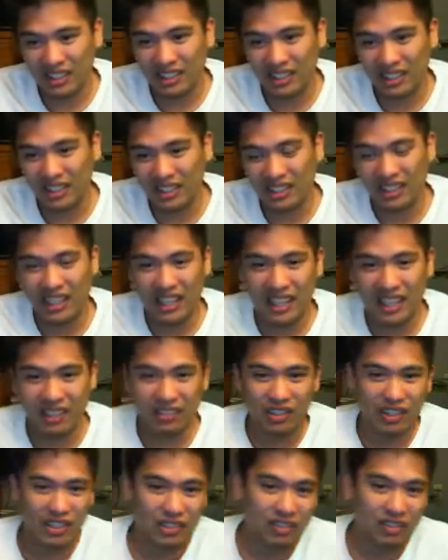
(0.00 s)
Leon
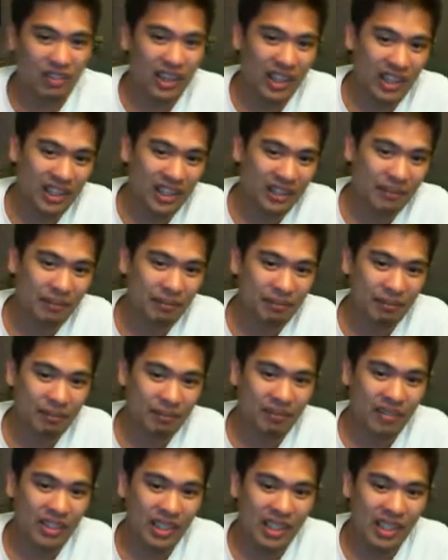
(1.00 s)
Edwards fight.
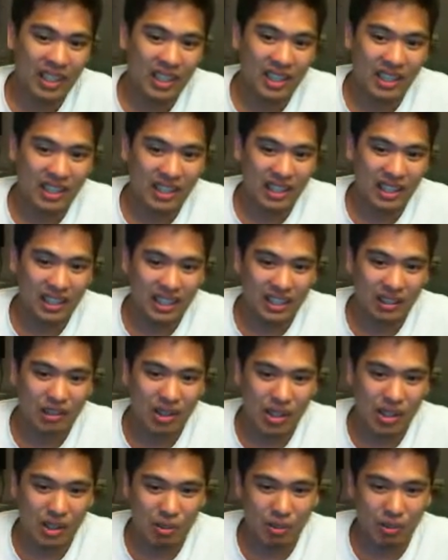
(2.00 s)

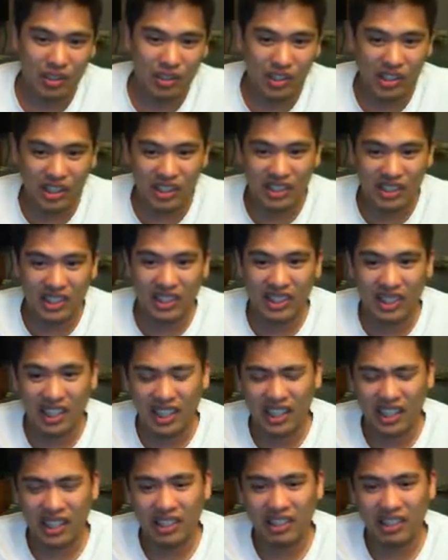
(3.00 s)
Questionable judging
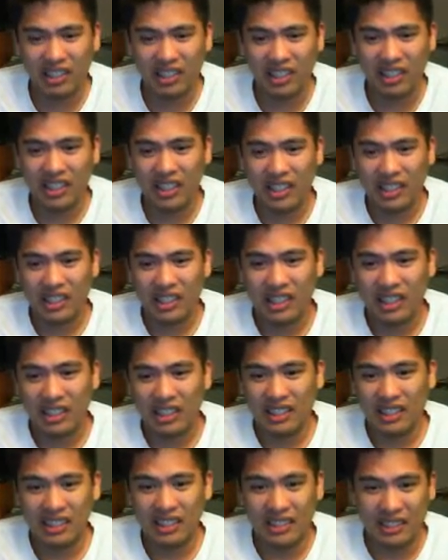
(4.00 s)
there.
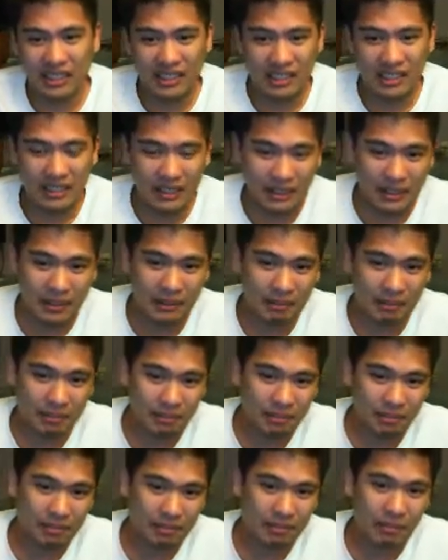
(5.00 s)

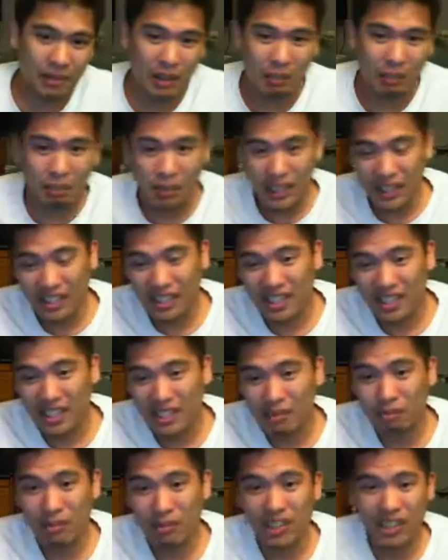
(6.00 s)
My
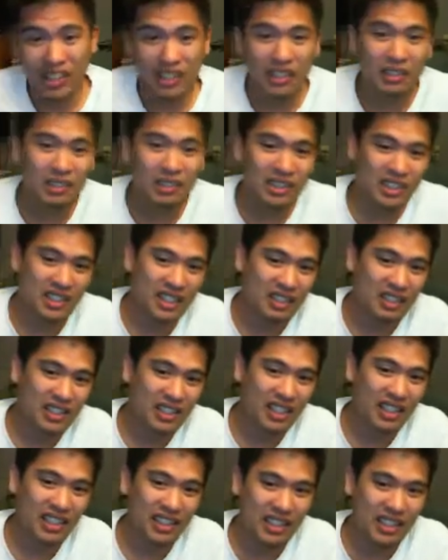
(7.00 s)
picks, pretty good. 7
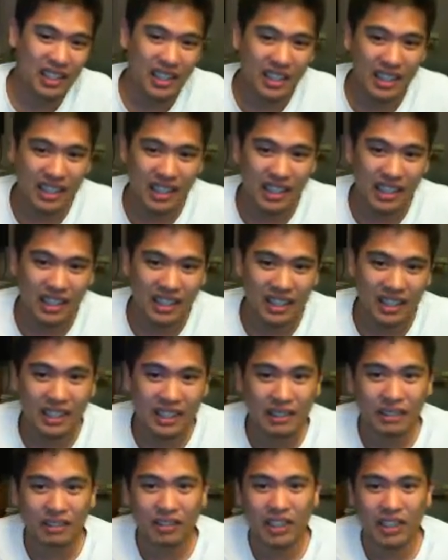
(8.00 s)
out of 10.
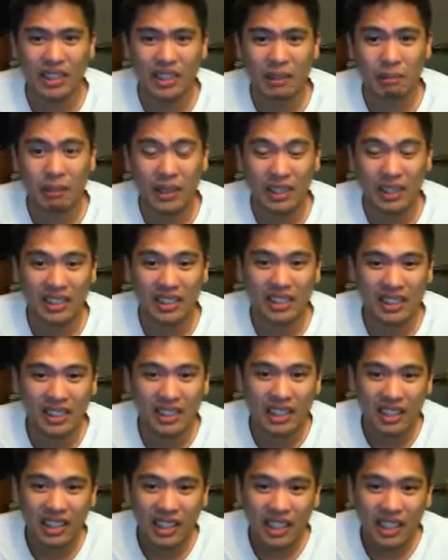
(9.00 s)
The ones I missed